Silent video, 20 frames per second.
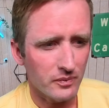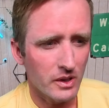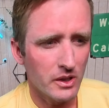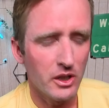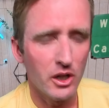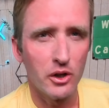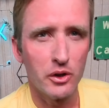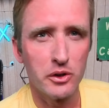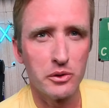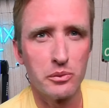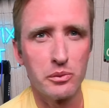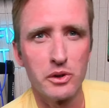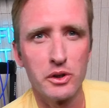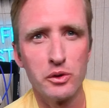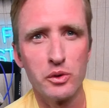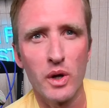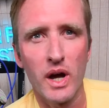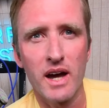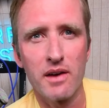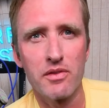you know,
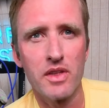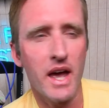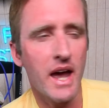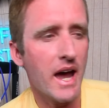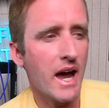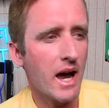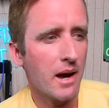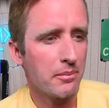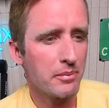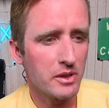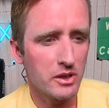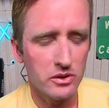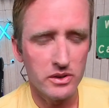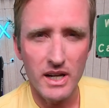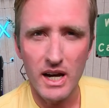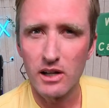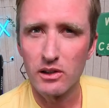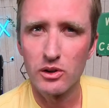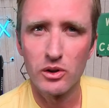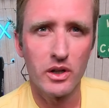you have the app and you
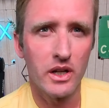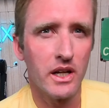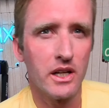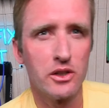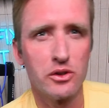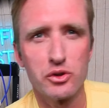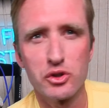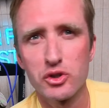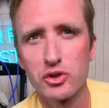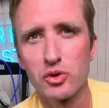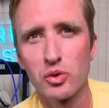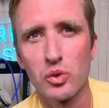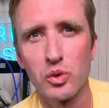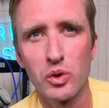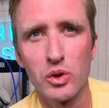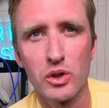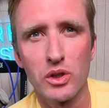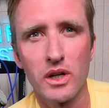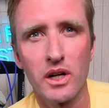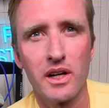download it and you
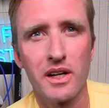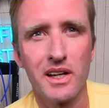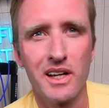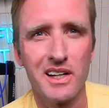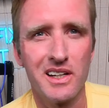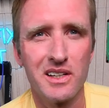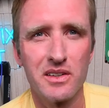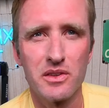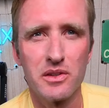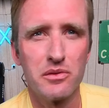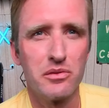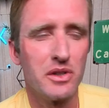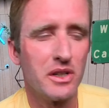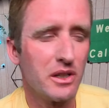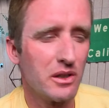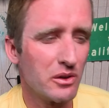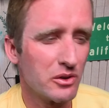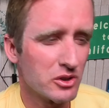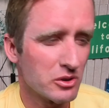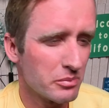store any of the
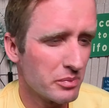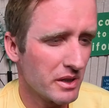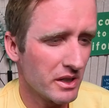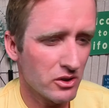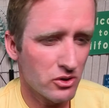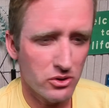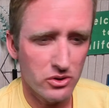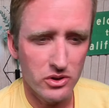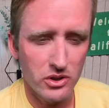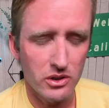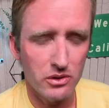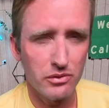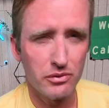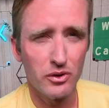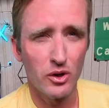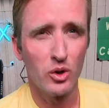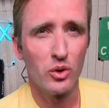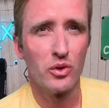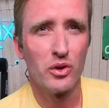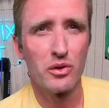videos or pictures to your
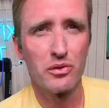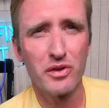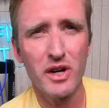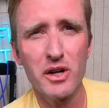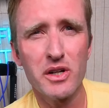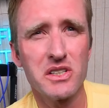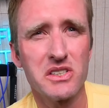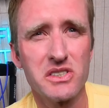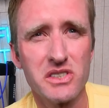phone. They're very